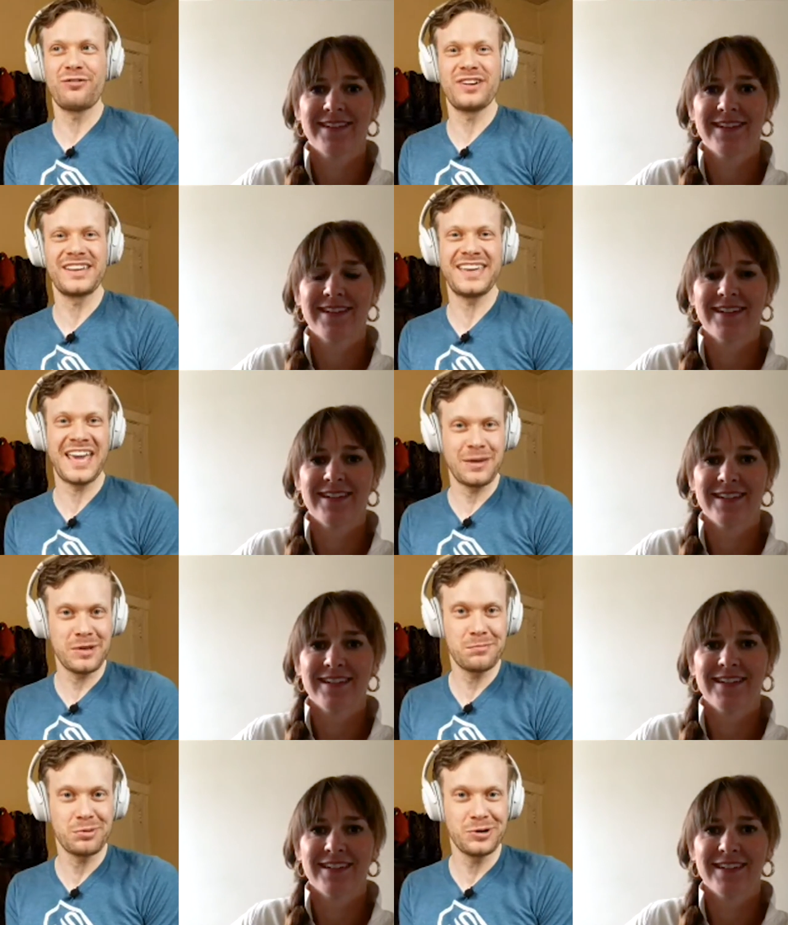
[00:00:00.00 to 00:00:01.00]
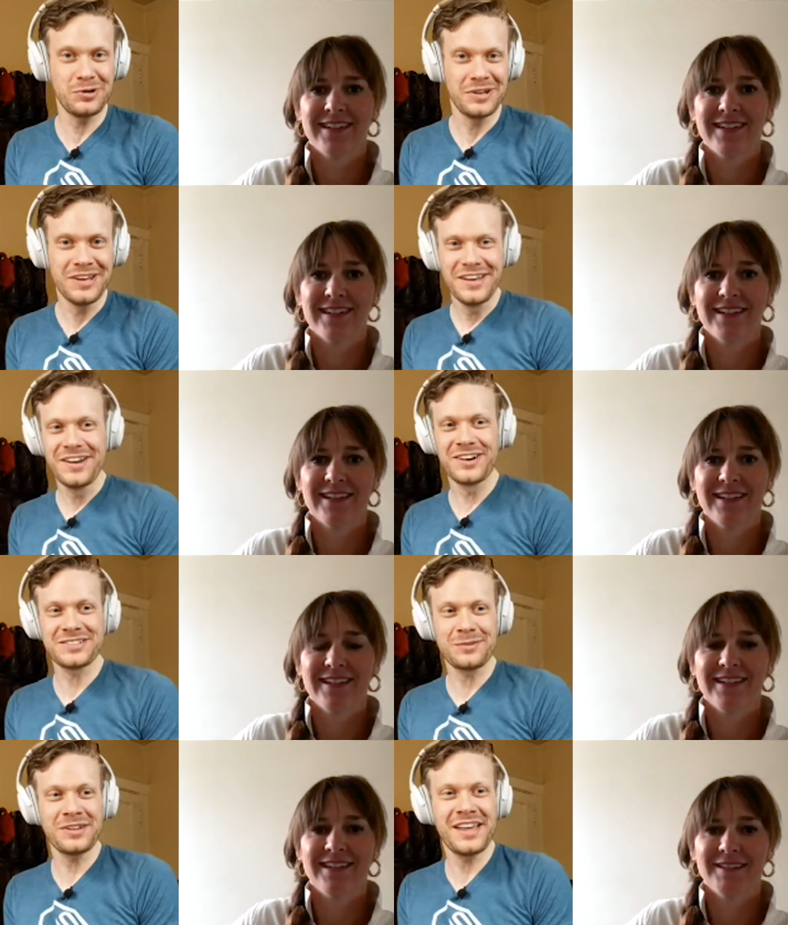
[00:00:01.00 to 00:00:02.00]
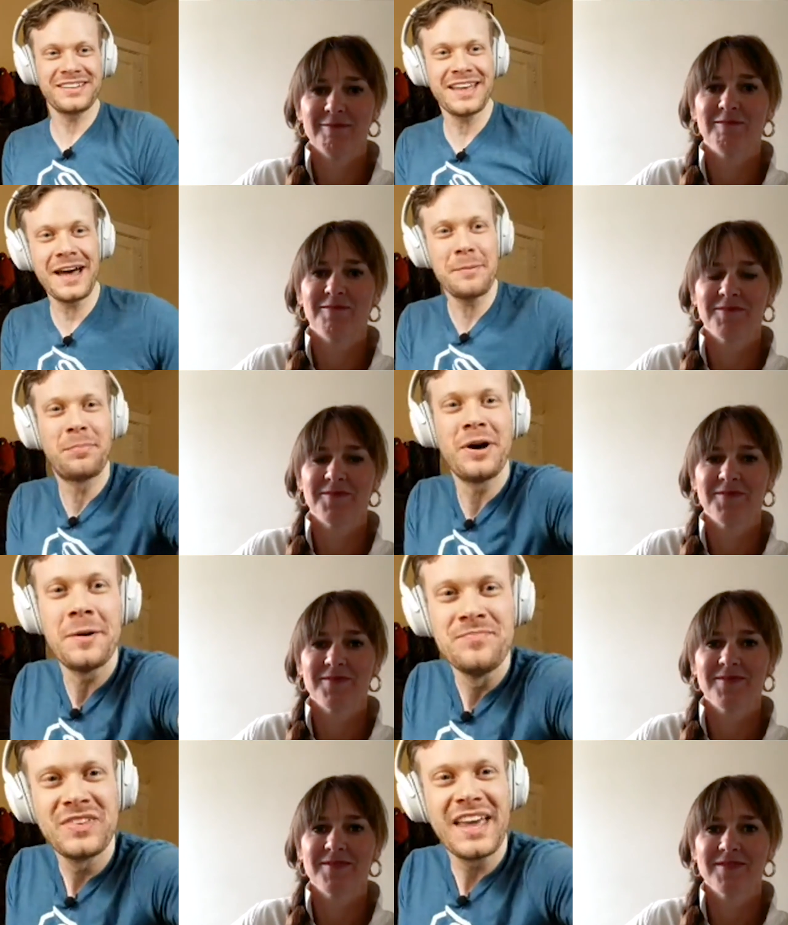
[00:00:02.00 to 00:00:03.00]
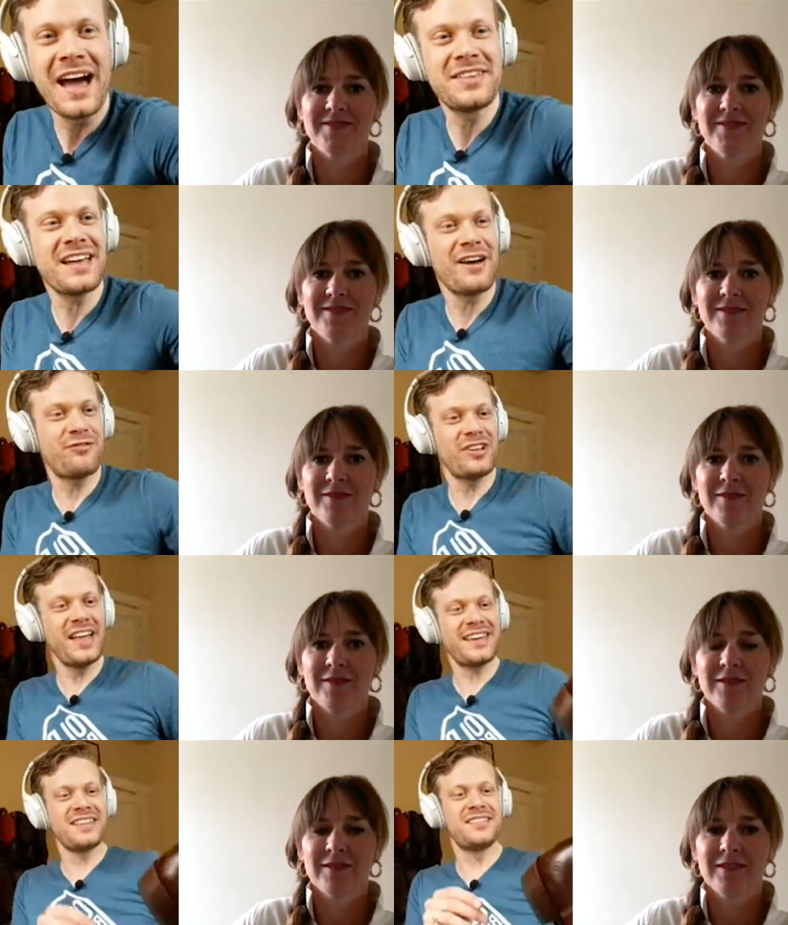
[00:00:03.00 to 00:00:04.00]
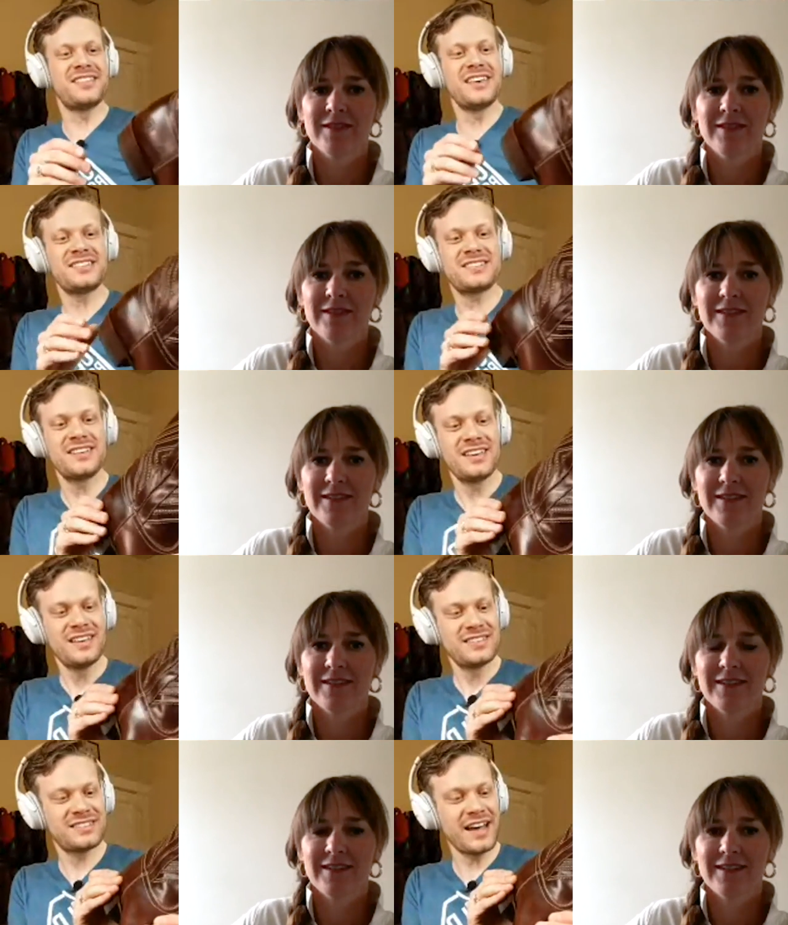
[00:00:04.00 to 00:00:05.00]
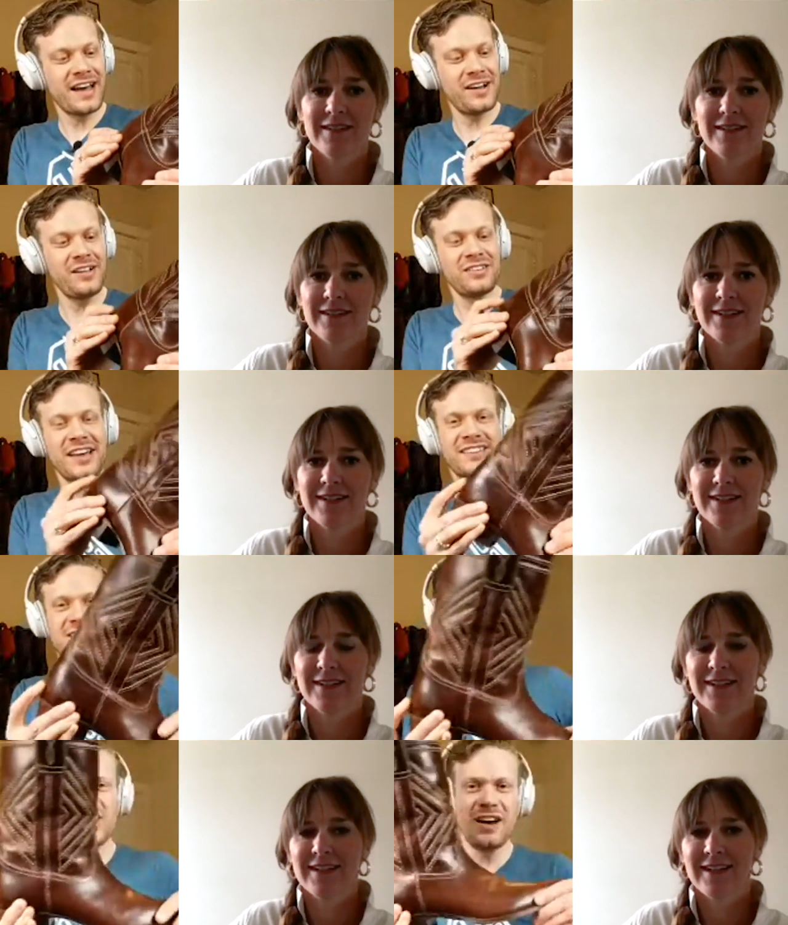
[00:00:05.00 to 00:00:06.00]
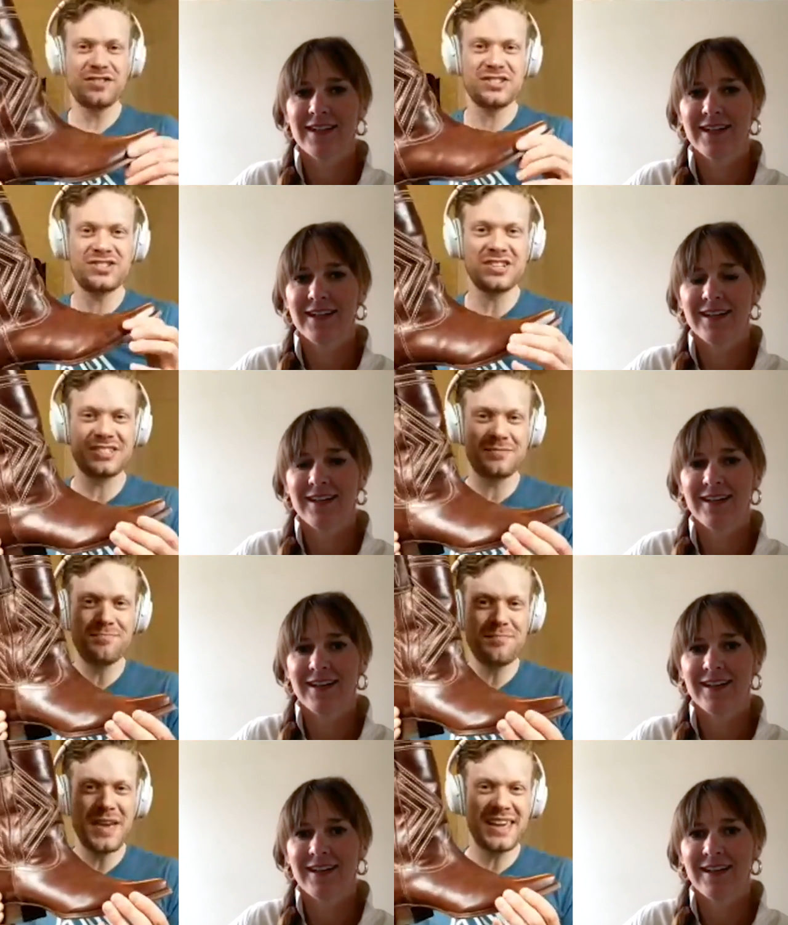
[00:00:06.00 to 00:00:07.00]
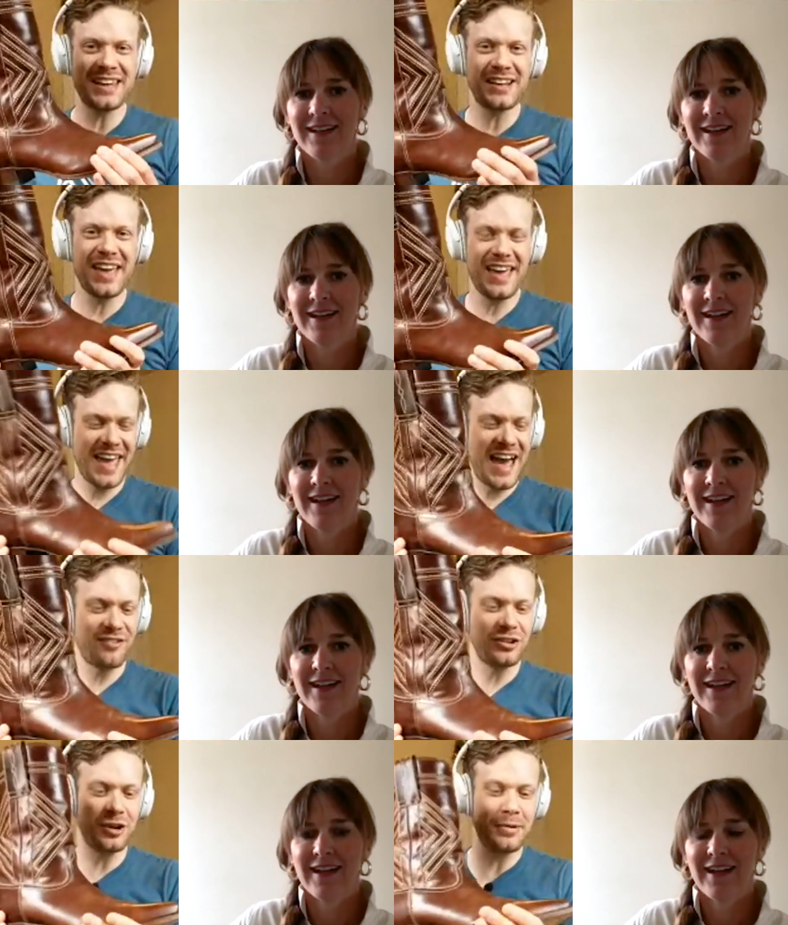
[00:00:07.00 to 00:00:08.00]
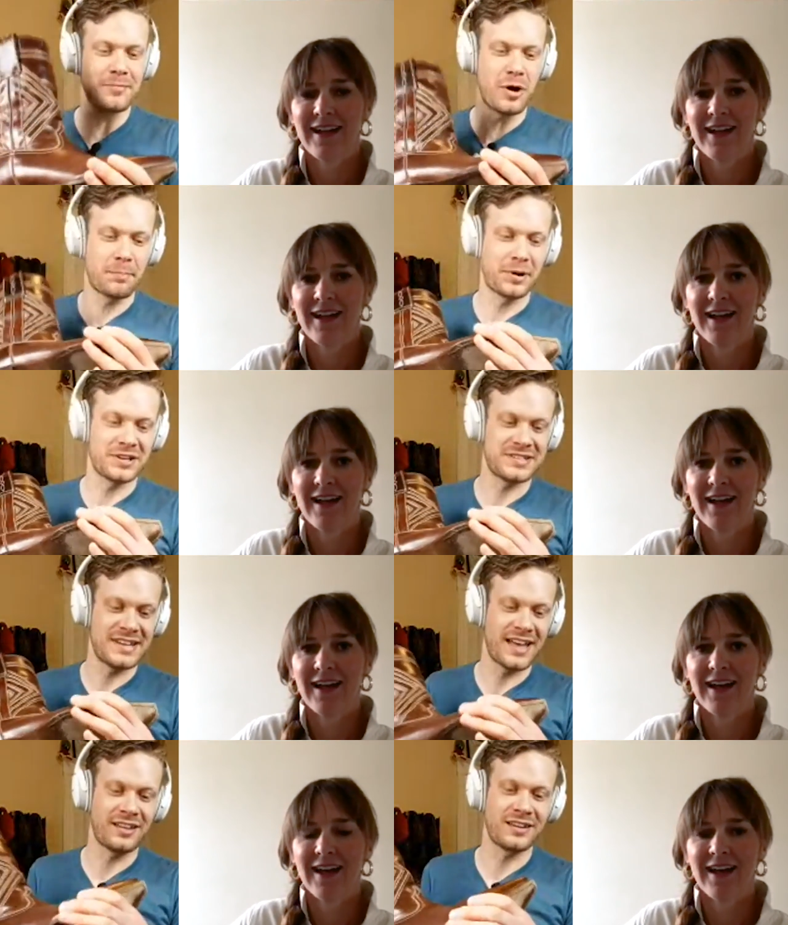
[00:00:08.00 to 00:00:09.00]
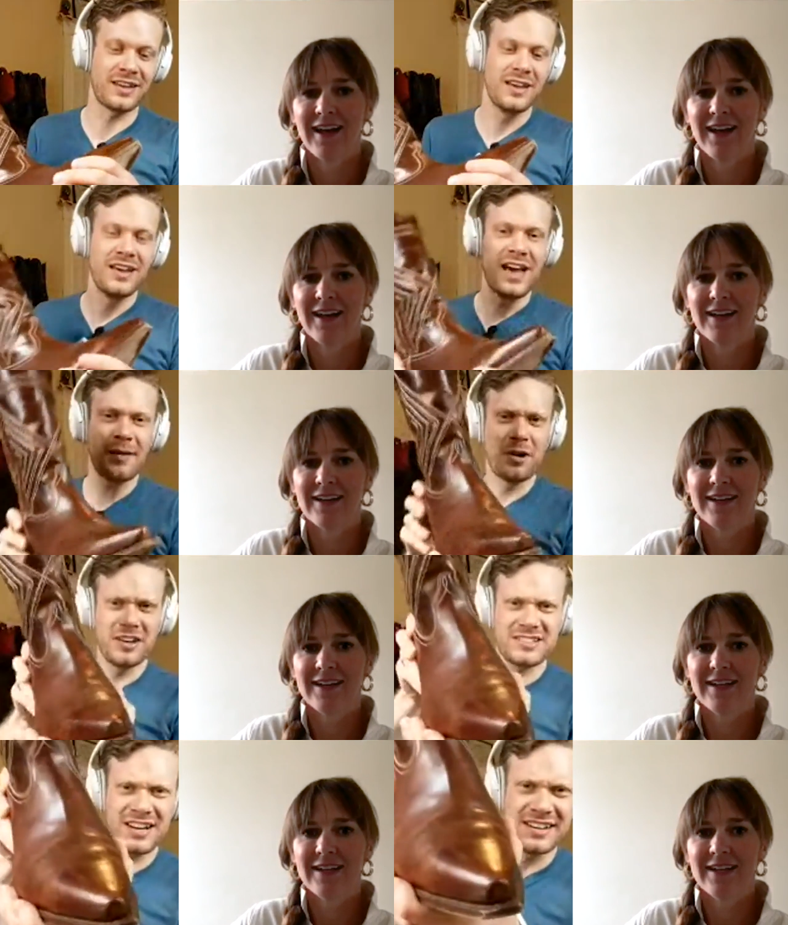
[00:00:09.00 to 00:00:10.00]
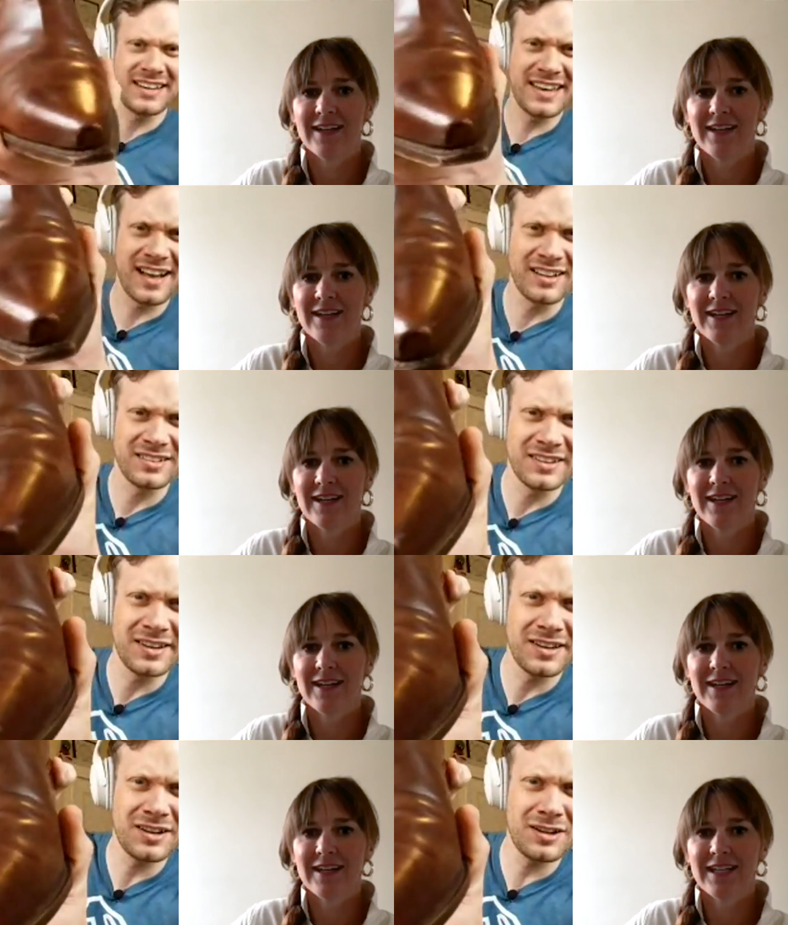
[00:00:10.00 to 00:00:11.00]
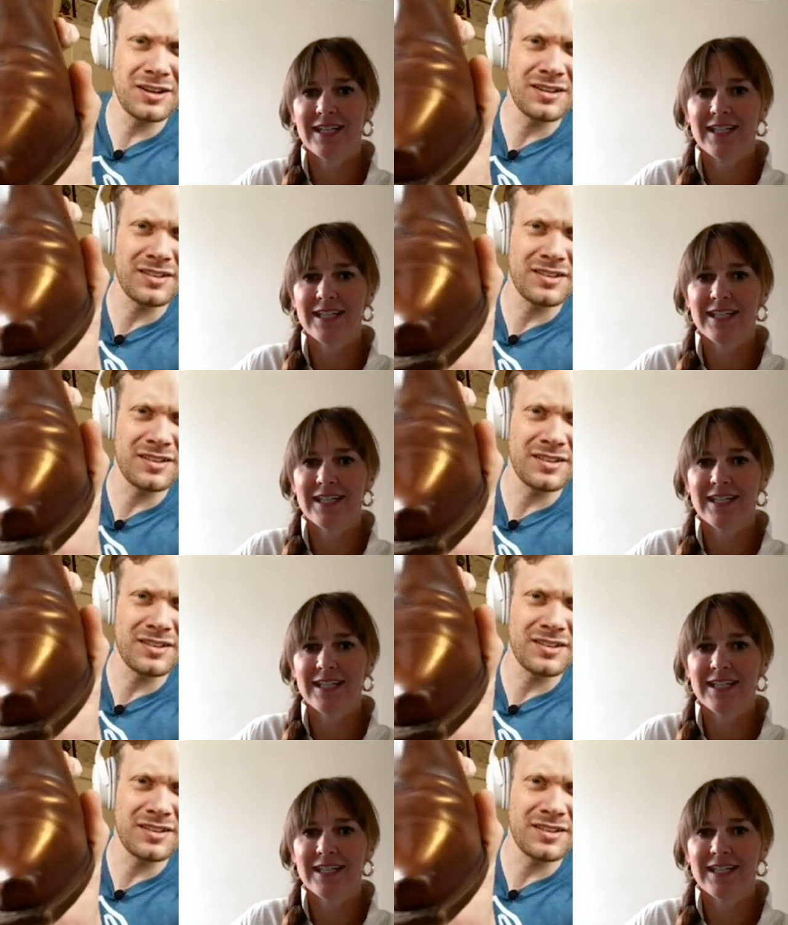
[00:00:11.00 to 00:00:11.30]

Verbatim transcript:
Speaker 1: in a caiman boot or something like that. But I, I feel like in this style, like the scuffs just make it have a little bit more personality. I'm already starting to get a little